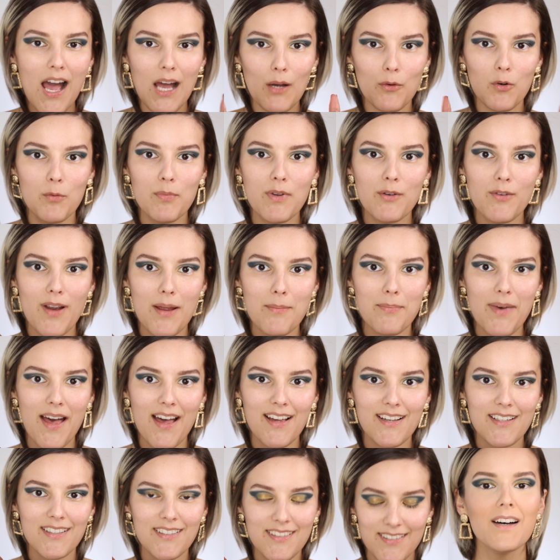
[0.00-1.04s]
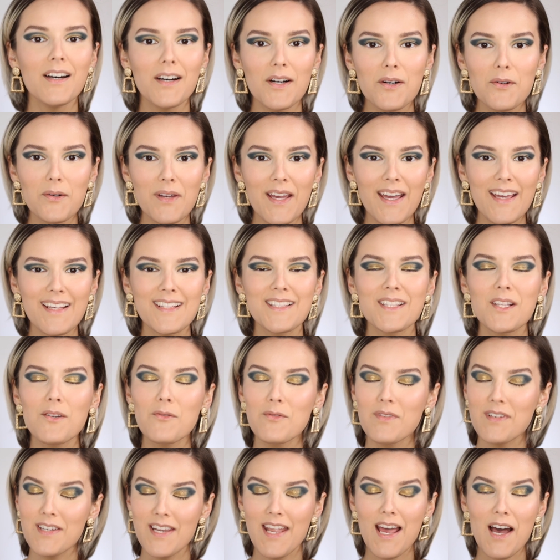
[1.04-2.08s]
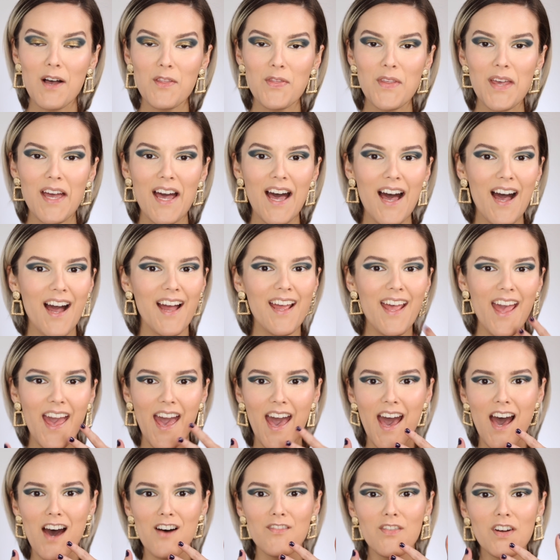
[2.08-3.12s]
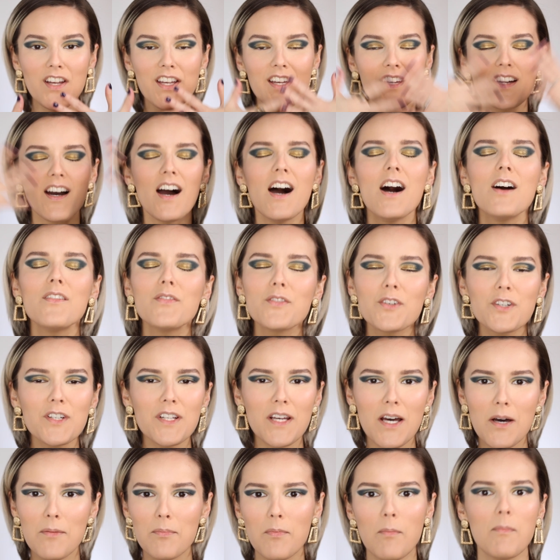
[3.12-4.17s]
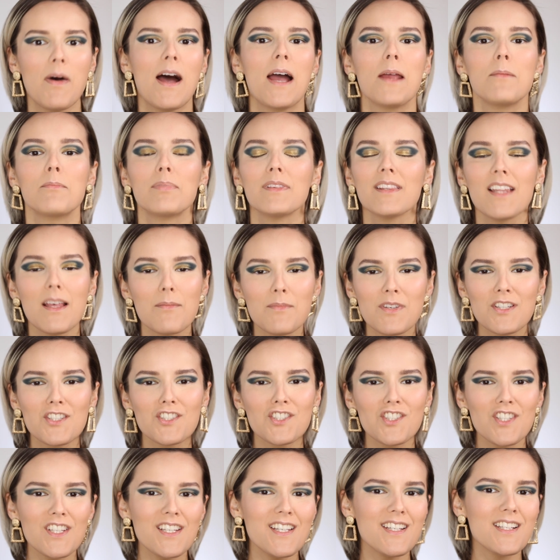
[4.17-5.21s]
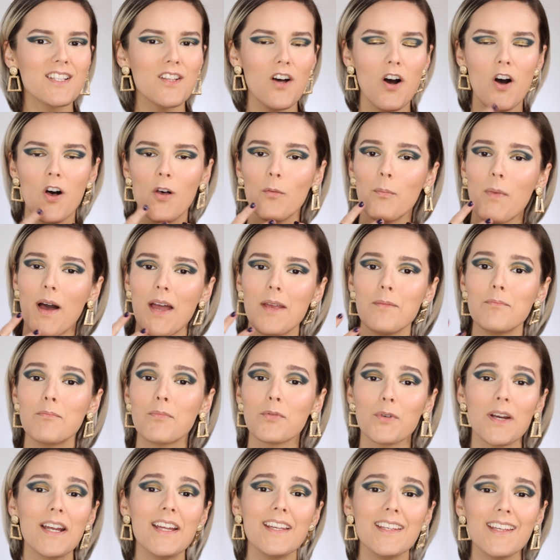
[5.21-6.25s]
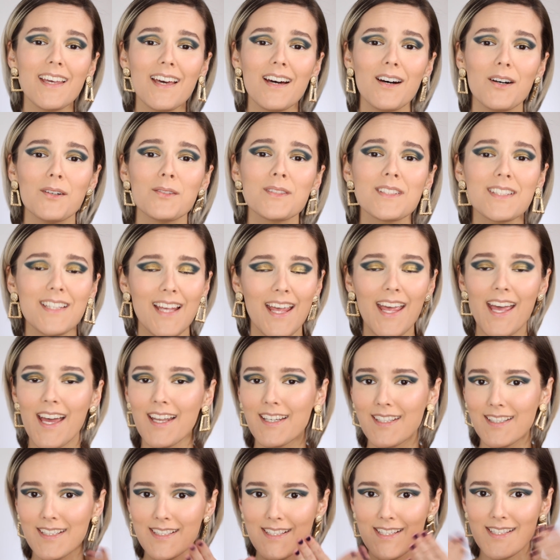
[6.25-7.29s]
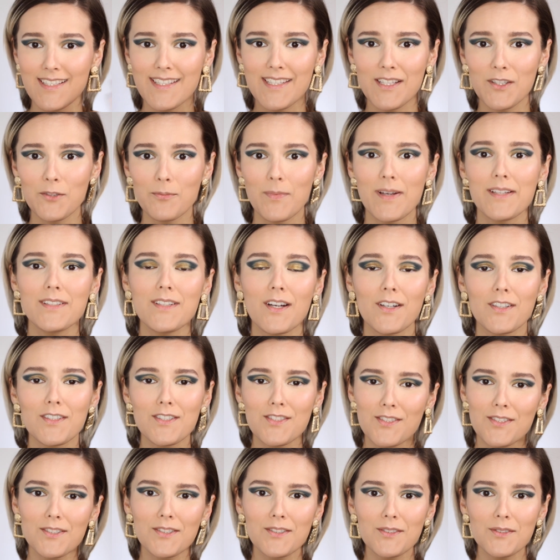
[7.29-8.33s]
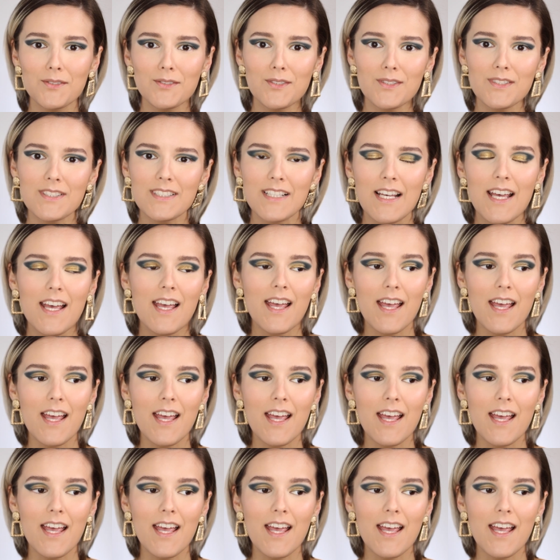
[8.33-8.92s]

I will be right back. Okay, so now that I have covered up my blemishes, all my breakouts, and concealed my dark circles,